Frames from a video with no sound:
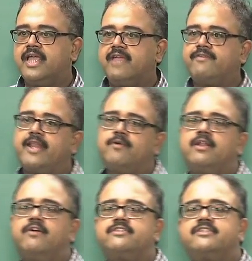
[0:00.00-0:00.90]
If any
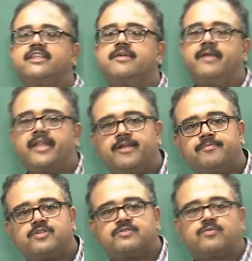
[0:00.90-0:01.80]
one of these inhibitory
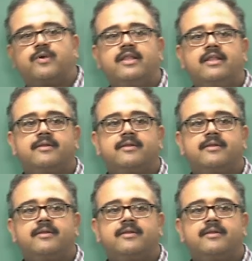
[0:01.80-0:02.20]
inputs was 1,